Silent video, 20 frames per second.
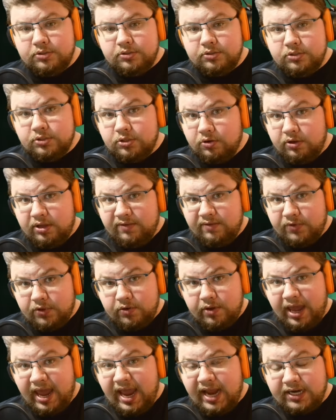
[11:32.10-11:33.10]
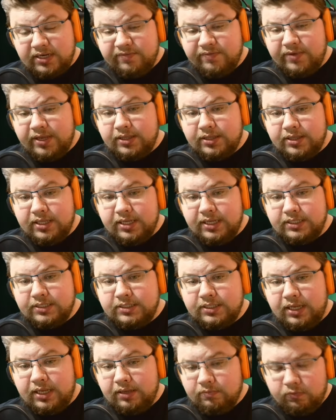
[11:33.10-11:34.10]
so if you activate
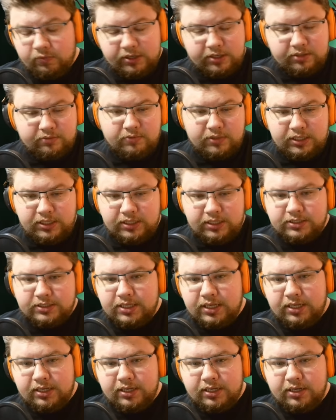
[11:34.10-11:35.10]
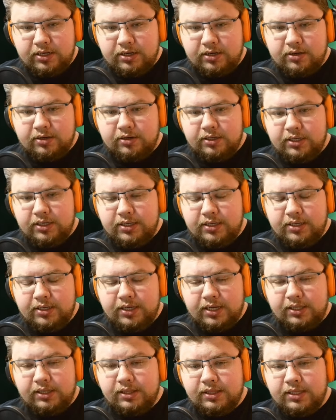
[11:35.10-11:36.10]
this, and what he's saying here,
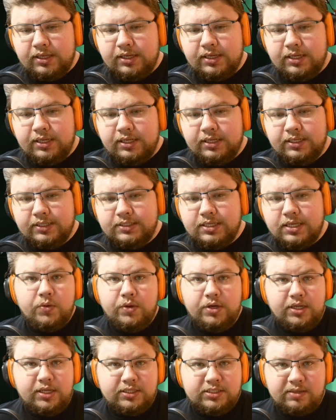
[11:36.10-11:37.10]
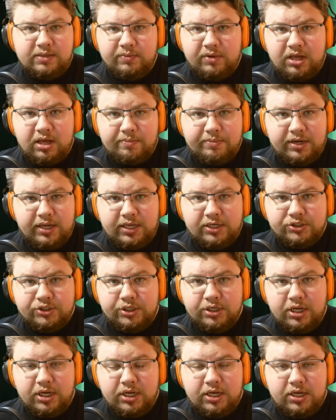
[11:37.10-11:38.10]
I think, is you would need some
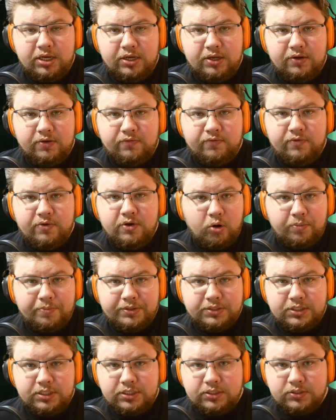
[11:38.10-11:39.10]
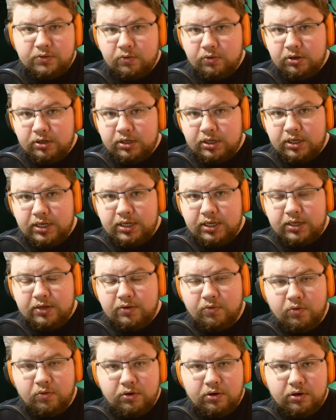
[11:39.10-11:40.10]
combination of porpoises, Orca,
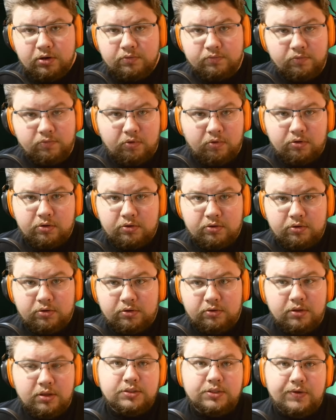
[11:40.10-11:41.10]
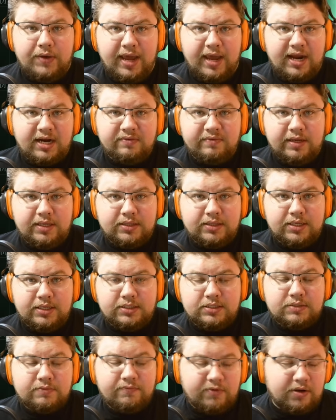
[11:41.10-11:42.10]
or Rorqual to activate
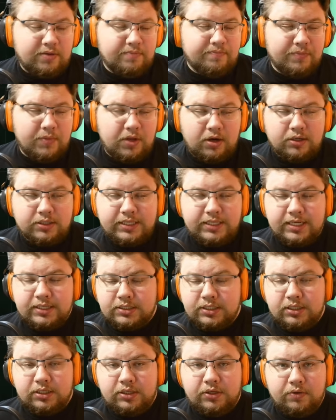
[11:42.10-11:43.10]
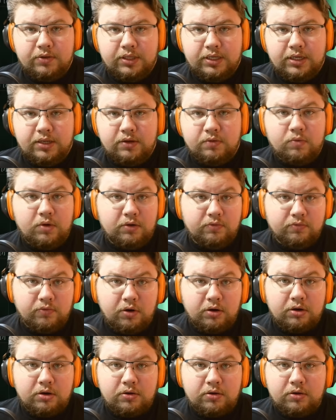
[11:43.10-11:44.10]
this. From our testing, you only need 1
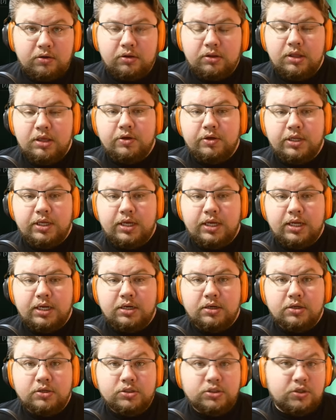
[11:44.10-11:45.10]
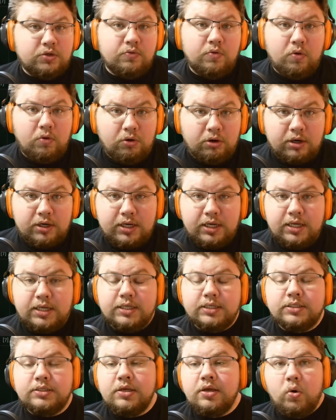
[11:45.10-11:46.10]
Rorqual, you need 2
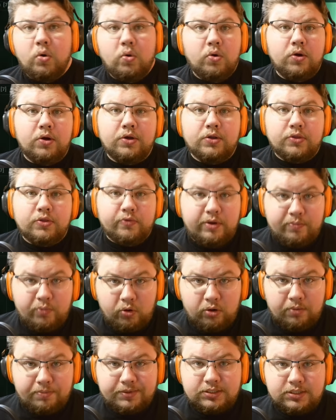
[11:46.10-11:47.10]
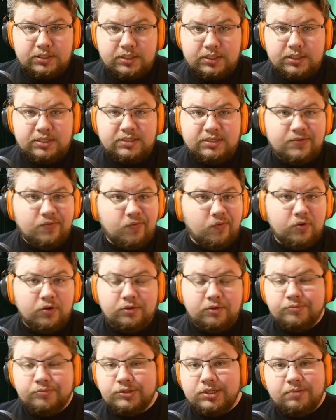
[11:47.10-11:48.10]
Orcas, or 3 porpoises,
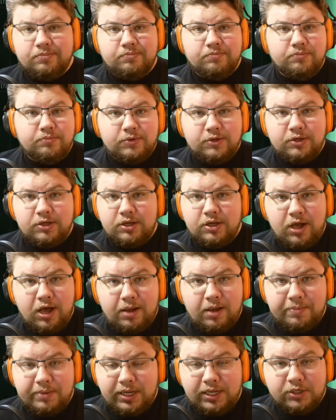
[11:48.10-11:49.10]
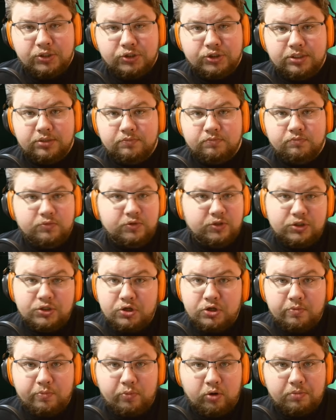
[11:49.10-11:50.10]
or some combination,
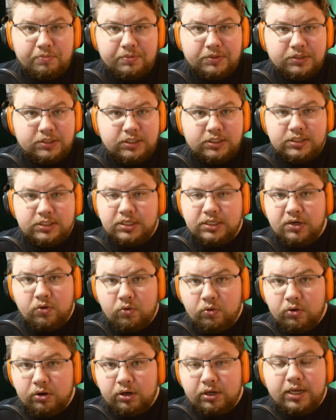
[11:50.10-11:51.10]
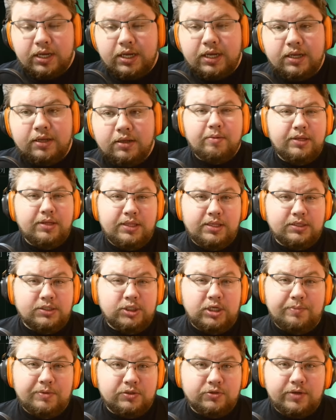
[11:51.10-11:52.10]
2 porpoises and an Orca. Probably the
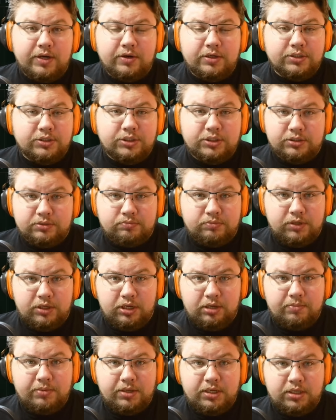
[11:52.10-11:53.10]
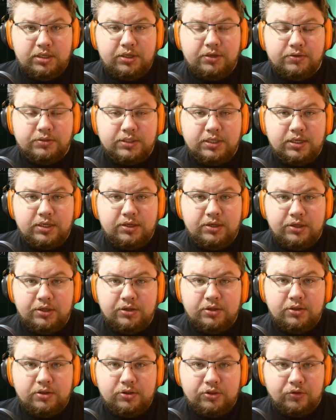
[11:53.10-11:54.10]
cheapest route is just going to be using
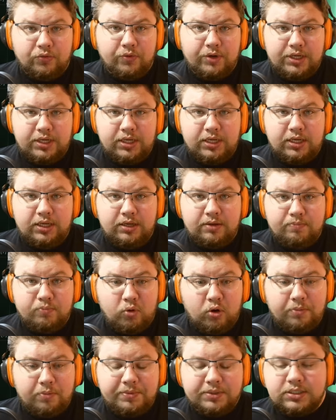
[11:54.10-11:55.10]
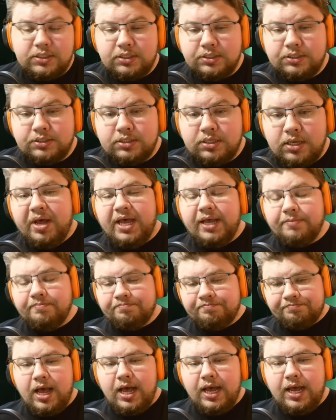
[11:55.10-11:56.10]
3 porpoises. But
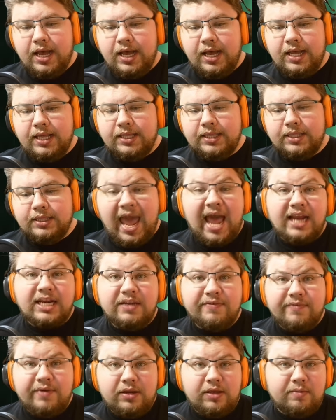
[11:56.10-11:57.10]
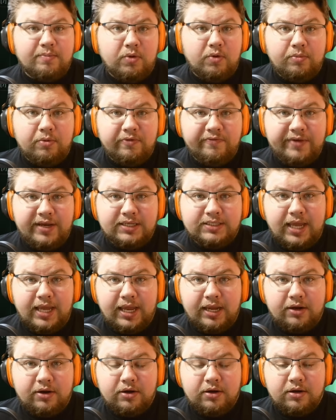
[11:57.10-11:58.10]
activating a mobile phase
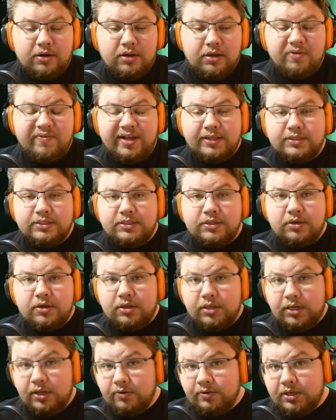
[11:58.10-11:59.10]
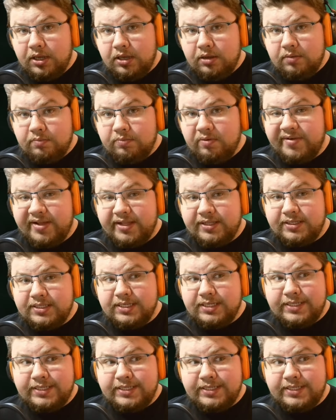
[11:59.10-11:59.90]
anchor prevents cloaking, prevents